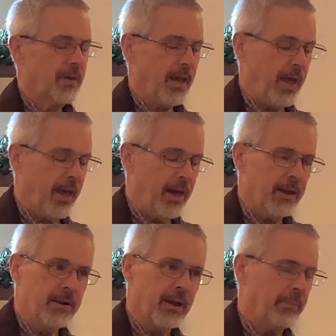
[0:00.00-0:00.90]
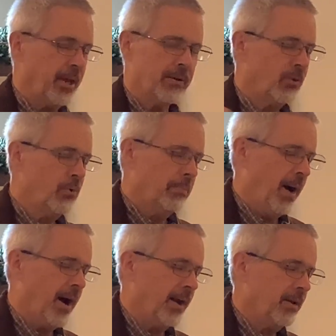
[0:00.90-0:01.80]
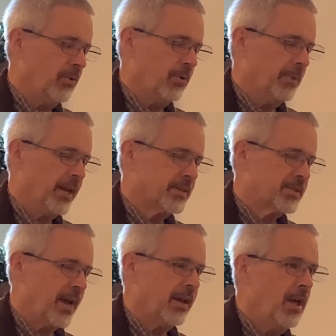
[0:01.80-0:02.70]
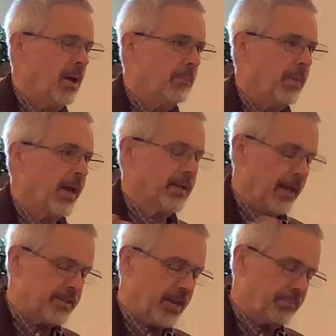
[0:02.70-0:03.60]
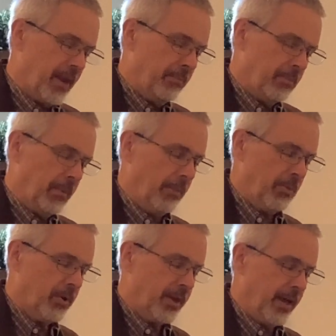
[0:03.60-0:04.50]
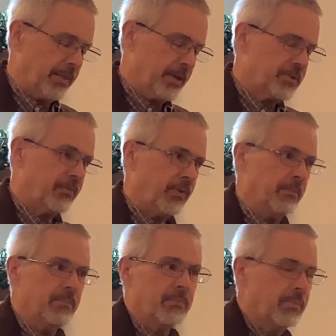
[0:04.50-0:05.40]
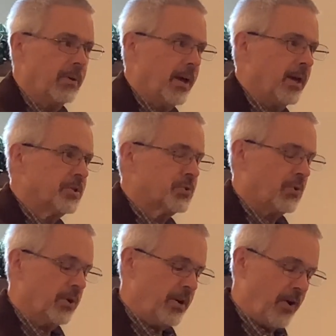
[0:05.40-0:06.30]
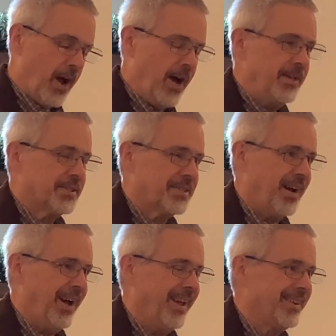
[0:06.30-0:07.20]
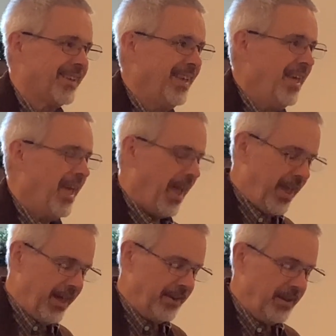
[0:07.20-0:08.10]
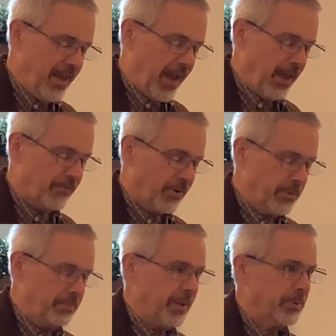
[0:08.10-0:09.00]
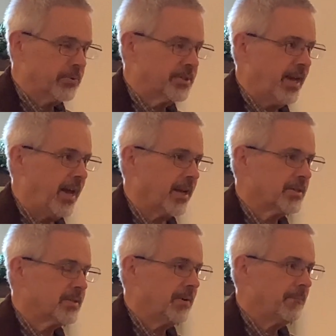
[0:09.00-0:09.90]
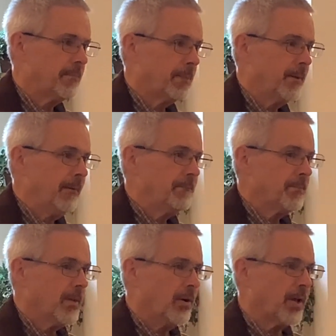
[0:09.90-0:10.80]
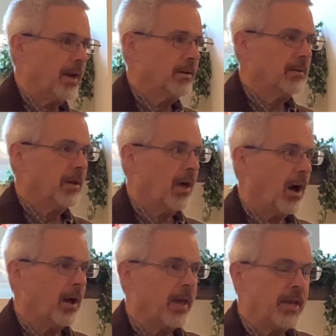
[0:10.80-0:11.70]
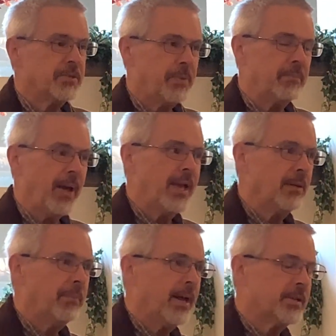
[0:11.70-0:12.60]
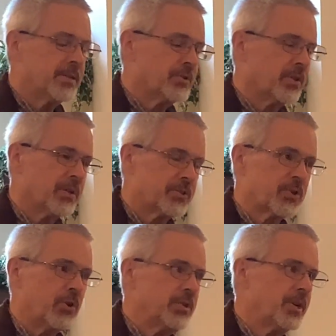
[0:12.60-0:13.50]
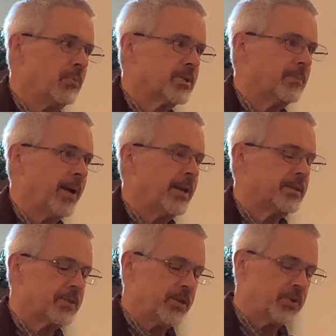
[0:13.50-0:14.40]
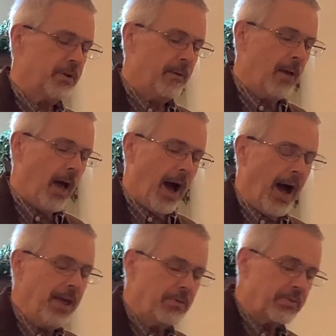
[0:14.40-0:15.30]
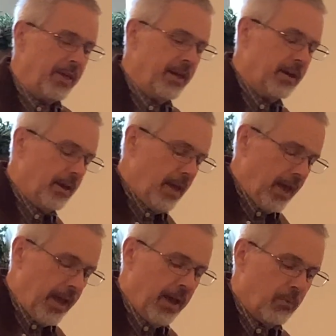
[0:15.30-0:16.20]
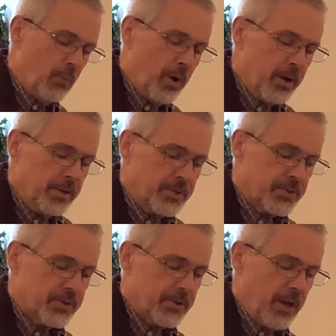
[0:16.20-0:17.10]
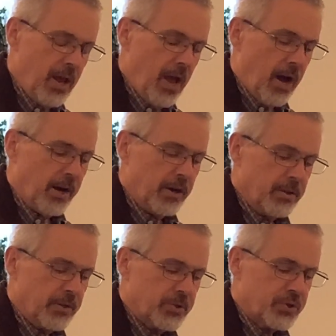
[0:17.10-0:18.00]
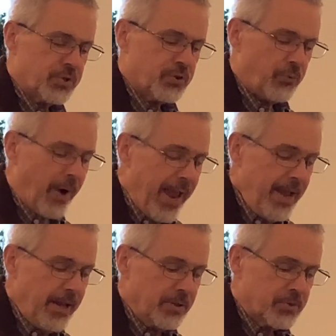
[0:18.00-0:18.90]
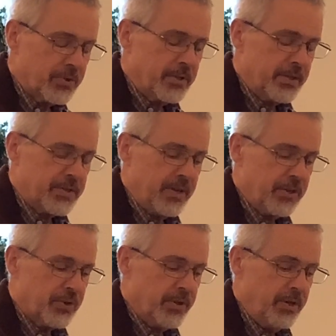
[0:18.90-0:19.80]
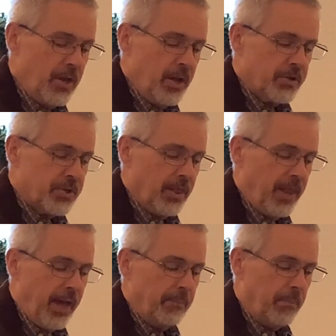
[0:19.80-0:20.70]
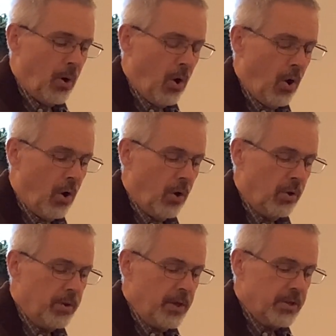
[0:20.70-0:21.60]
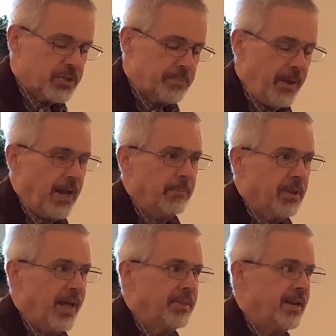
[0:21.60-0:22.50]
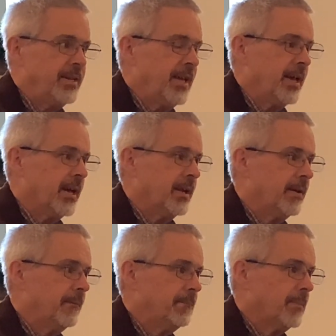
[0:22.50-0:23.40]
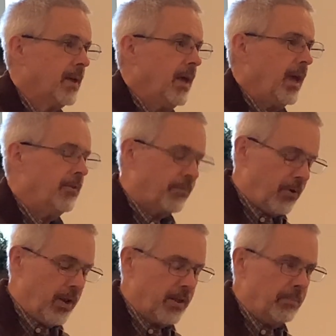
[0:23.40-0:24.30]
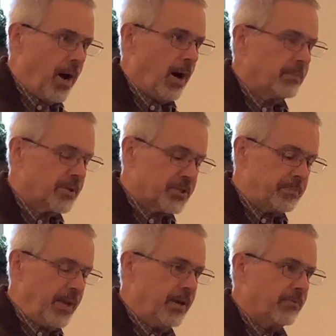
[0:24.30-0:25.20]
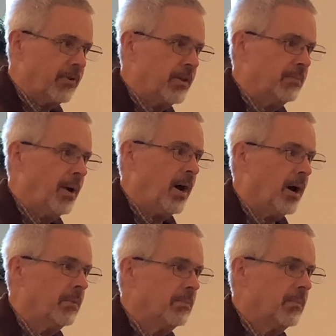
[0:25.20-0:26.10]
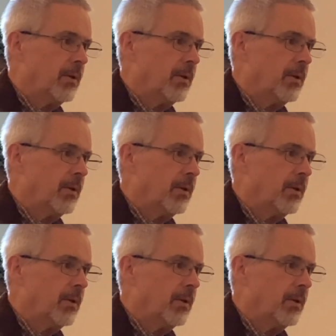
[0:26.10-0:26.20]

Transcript: And I mean, who am I? Who am I to say? Except that I'm, I'm looking at this from extraordinary hindsight and, and from the biblical text. Okay, uh, he's been making bad decisions. The scourging was a bad decision. I think it was a strange decision to let Paul speak. I'm glad that he did in front of the mob, to speak in front of the mob,